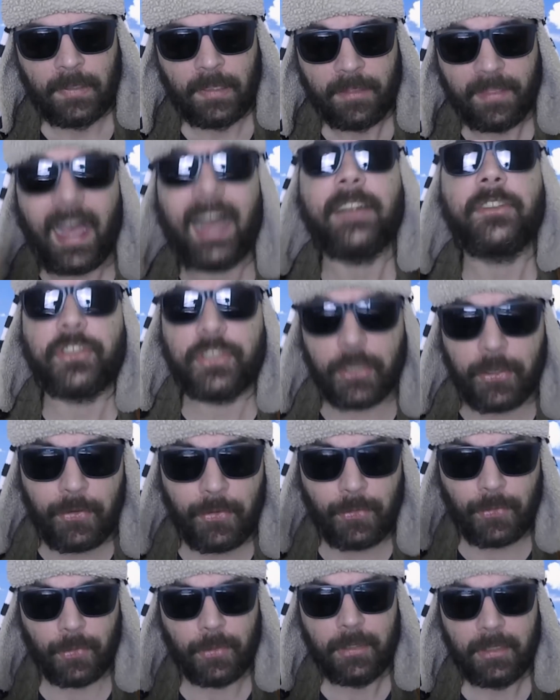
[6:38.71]
That
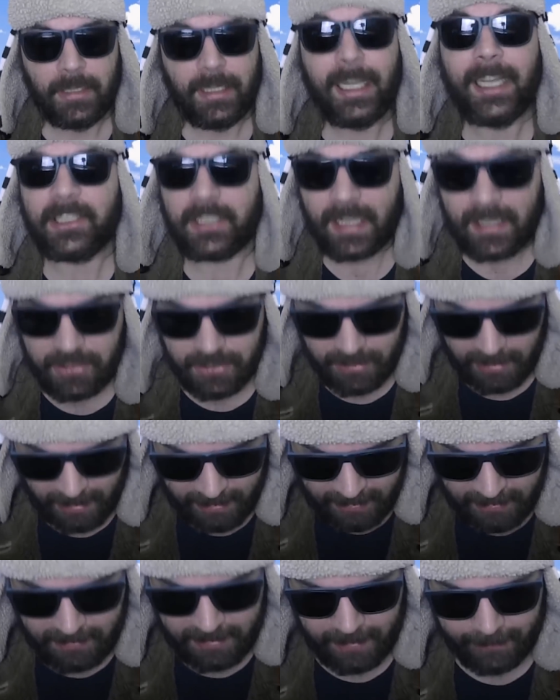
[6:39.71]
too is a
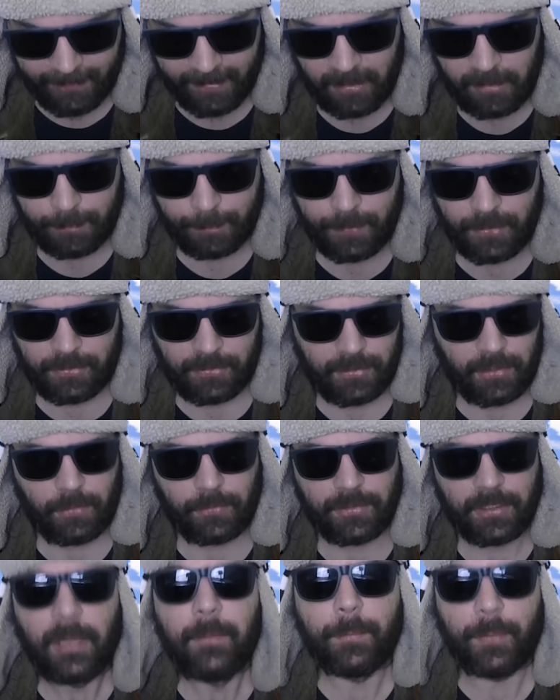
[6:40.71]
scientific
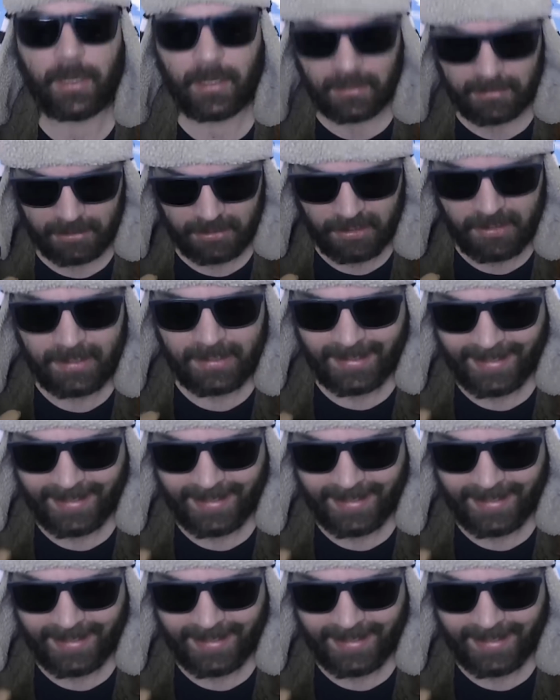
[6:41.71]
pursuit, but,